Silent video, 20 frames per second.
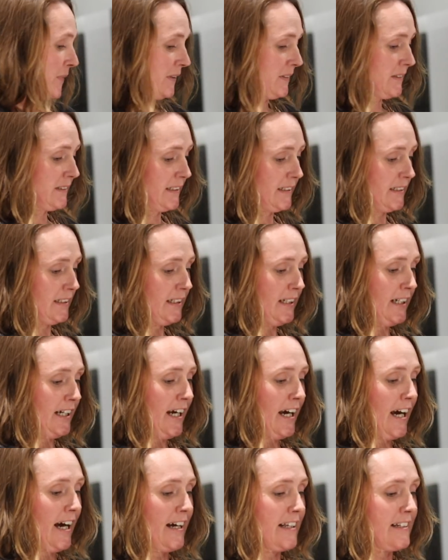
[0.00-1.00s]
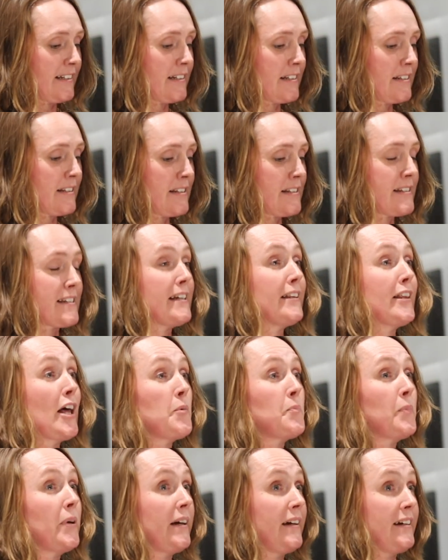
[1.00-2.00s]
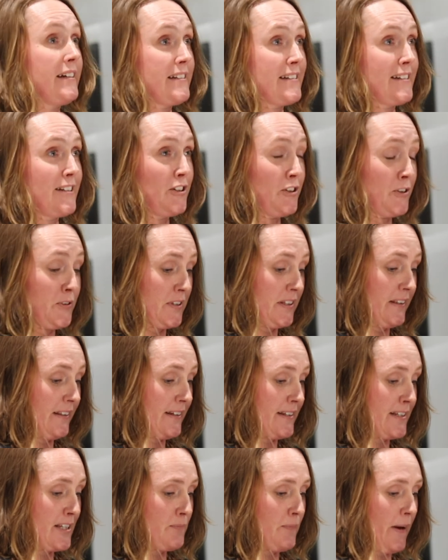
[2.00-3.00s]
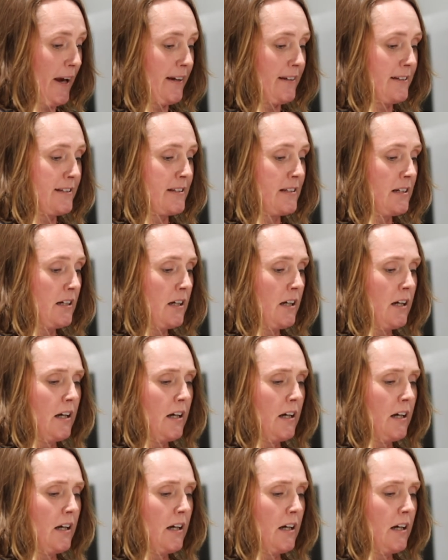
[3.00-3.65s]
Building and see their peers using this space